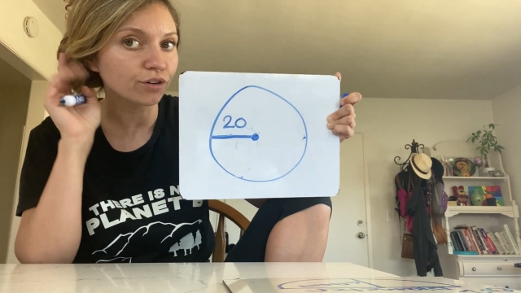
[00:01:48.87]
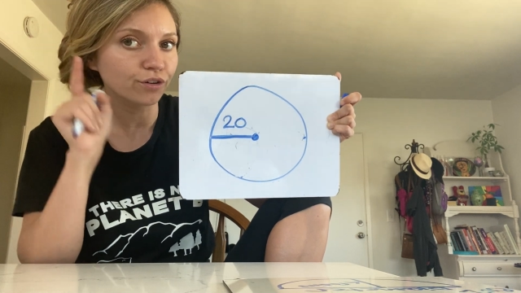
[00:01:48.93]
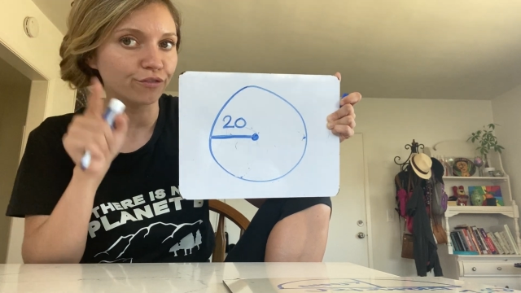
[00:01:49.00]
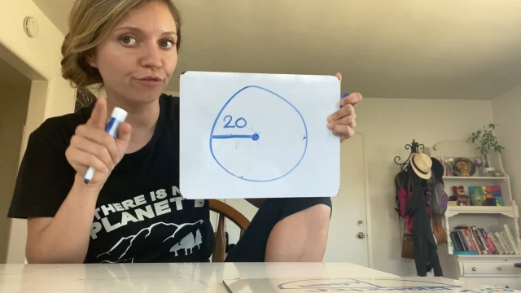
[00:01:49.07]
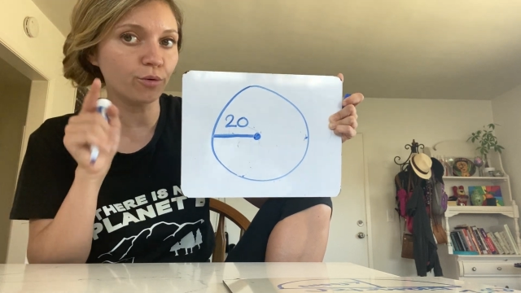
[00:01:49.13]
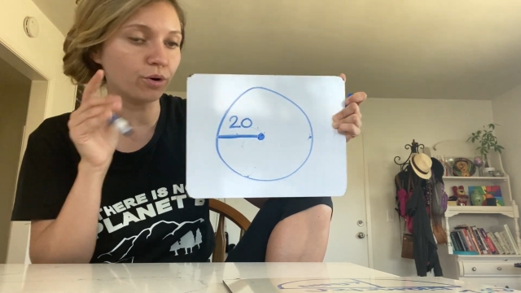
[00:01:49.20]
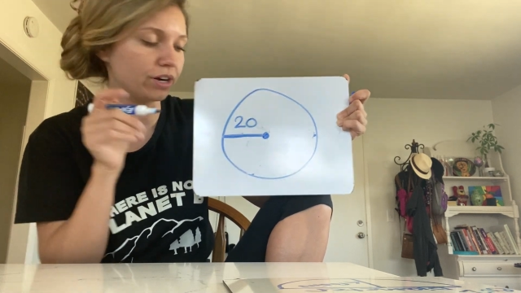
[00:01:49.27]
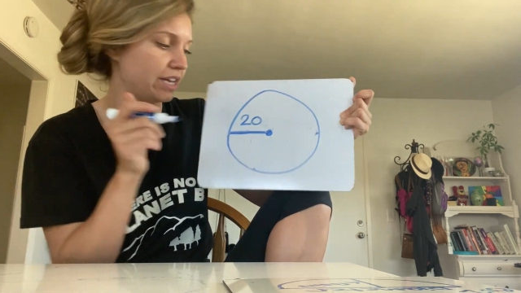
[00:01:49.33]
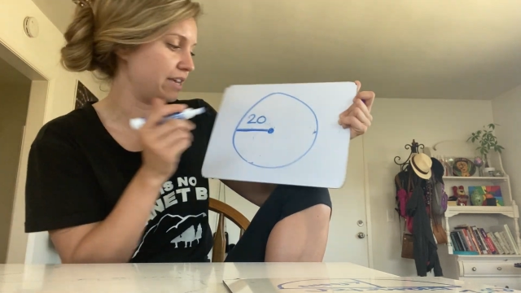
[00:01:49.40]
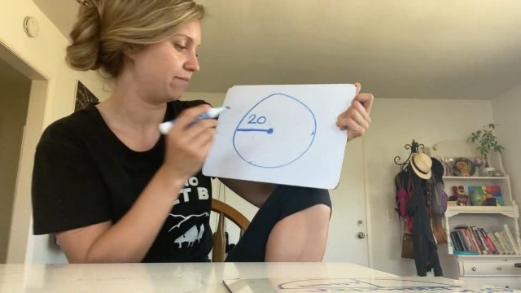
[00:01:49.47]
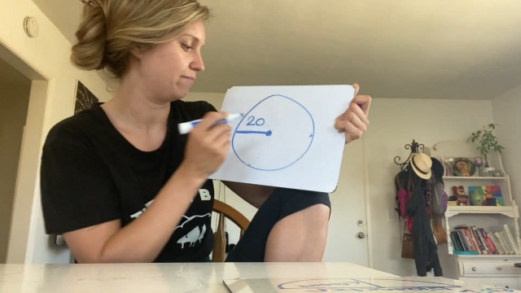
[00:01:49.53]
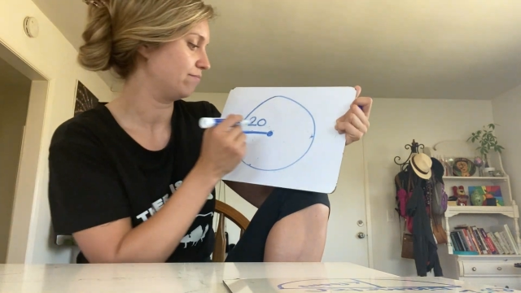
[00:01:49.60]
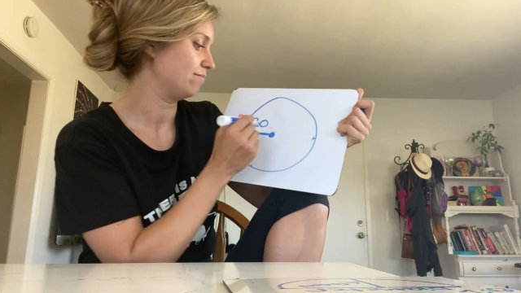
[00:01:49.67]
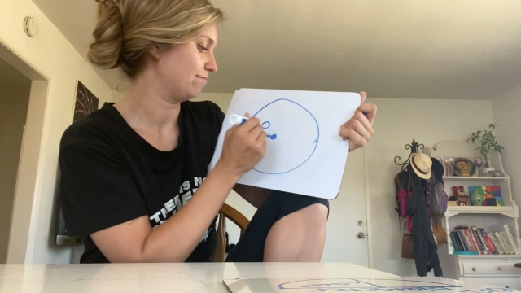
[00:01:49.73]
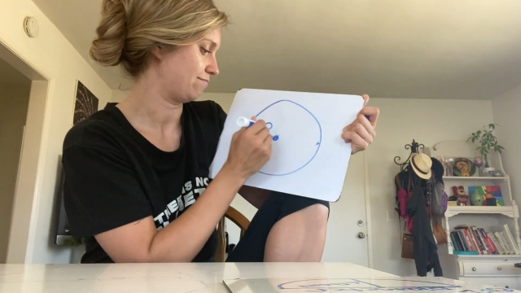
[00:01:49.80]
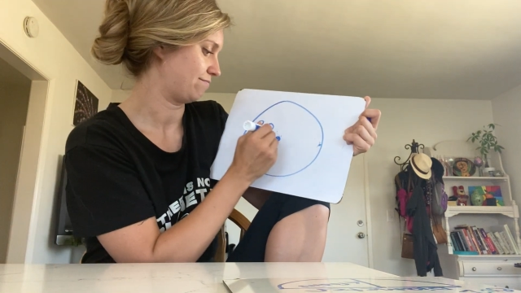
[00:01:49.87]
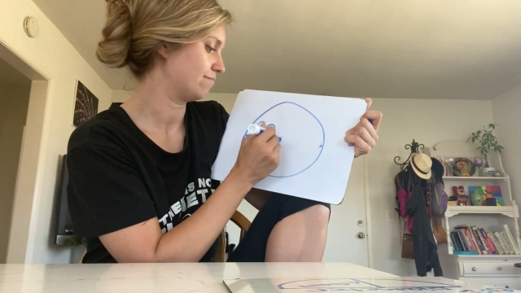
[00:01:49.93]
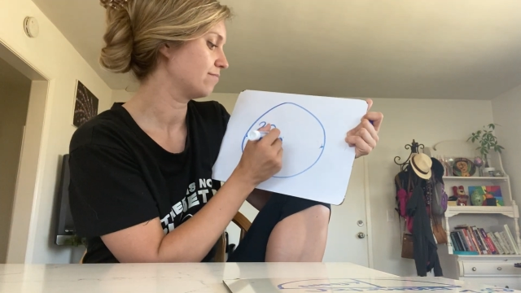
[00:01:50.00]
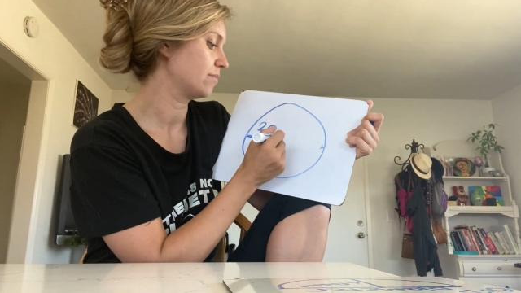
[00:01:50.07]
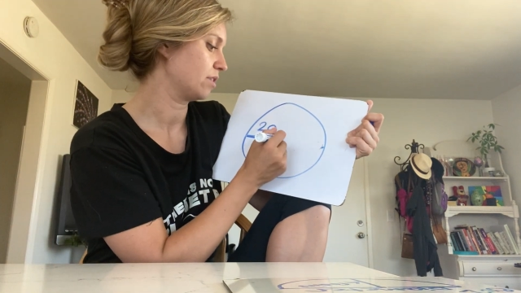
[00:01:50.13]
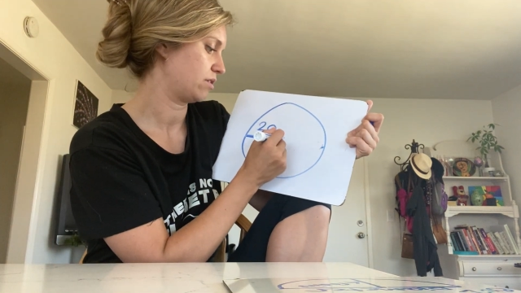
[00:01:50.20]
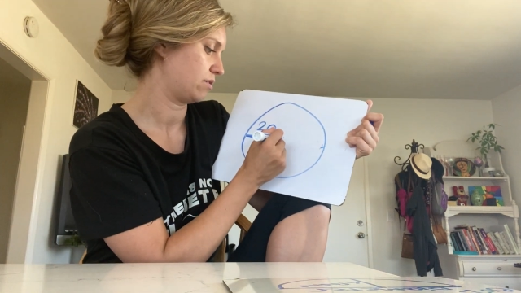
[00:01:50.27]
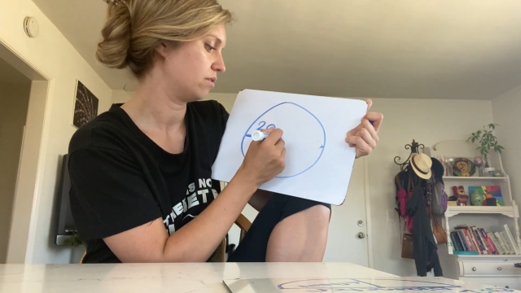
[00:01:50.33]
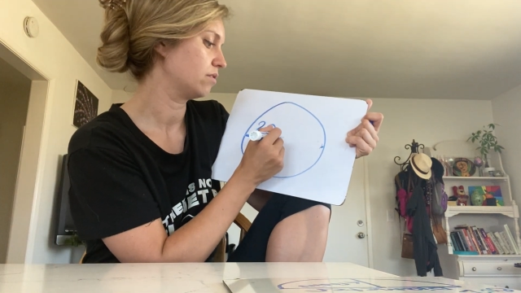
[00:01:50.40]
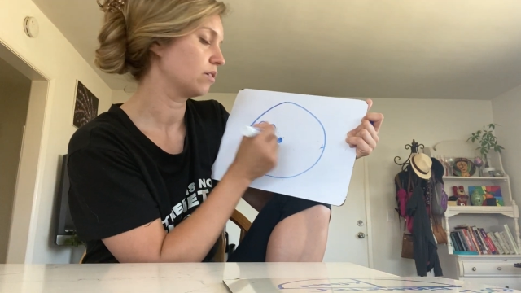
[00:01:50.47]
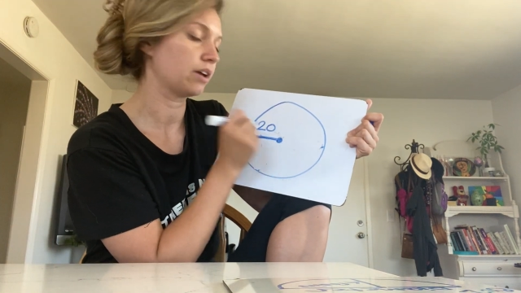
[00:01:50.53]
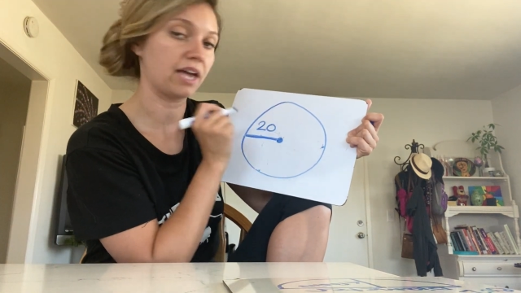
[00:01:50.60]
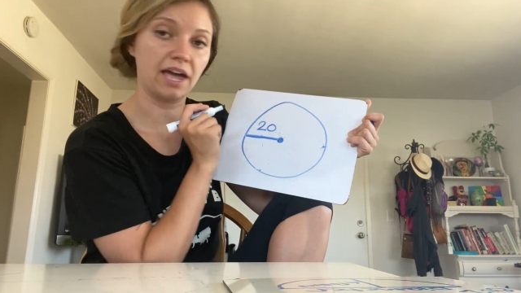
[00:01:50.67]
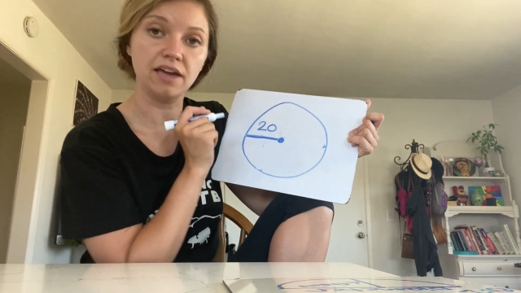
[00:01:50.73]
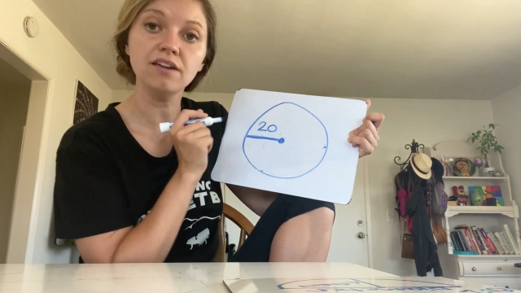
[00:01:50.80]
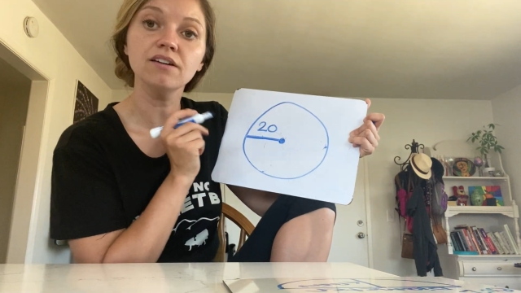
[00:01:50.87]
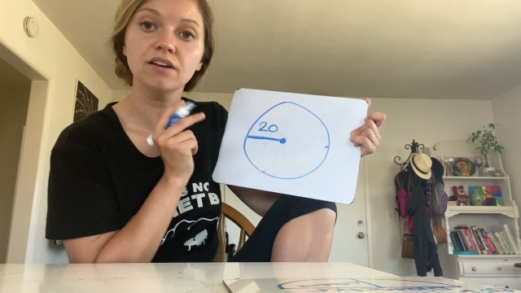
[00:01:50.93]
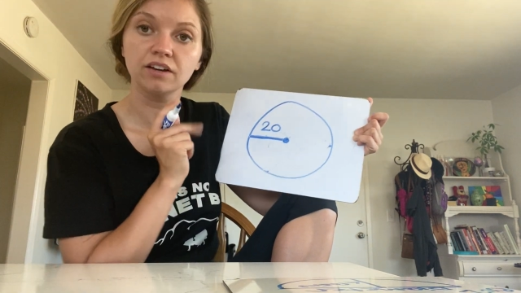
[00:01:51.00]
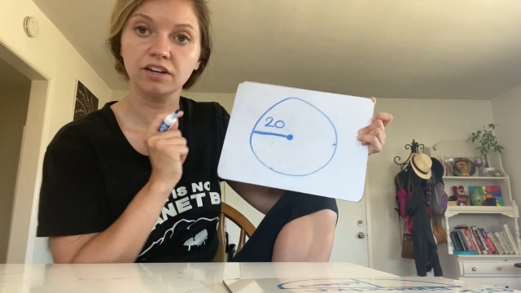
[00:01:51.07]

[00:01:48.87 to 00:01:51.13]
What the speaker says: 40. Okay,